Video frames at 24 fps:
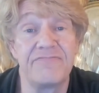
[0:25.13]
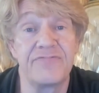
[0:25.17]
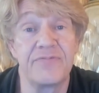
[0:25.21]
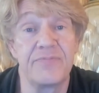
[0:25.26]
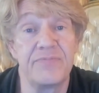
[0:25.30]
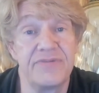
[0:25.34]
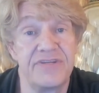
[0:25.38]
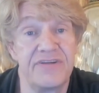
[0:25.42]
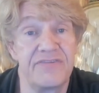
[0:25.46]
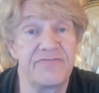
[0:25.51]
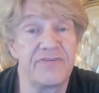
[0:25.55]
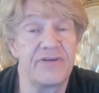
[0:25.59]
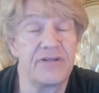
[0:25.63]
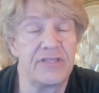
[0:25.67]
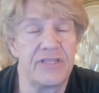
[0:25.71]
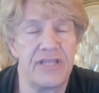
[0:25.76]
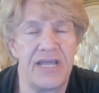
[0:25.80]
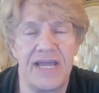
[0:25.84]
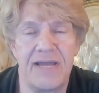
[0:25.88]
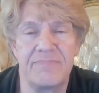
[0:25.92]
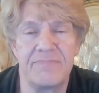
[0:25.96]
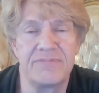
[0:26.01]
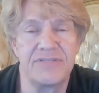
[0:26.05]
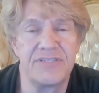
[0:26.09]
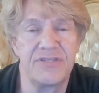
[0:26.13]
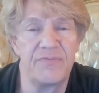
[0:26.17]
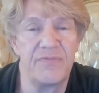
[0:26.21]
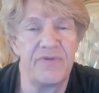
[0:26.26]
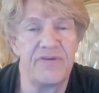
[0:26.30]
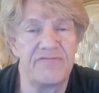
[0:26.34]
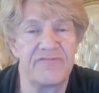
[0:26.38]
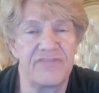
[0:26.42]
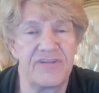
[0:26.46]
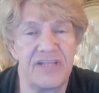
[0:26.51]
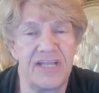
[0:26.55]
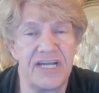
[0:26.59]
from different lamps that
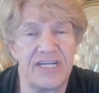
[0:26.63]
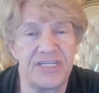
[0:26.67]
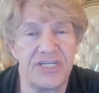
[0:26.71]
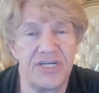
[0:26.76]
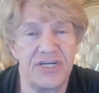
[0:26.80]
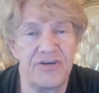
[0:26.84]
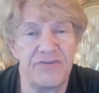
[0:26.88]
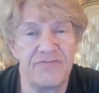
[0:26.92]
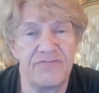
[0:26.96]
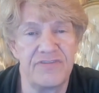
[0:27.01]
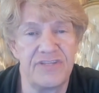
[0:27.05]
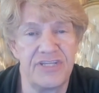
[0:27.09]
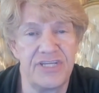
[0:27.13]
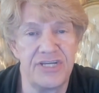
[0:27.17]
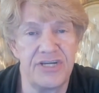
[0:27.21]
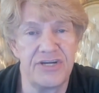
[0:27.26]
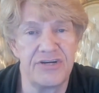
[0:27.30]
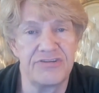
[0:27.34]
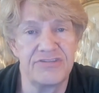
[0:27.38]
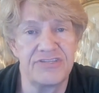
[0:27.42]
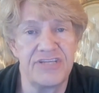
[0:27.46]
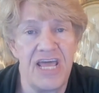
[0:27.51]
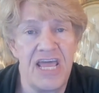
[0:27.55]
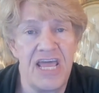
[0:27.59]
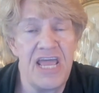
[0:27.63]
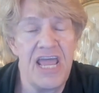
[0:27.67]
we've collected over the years.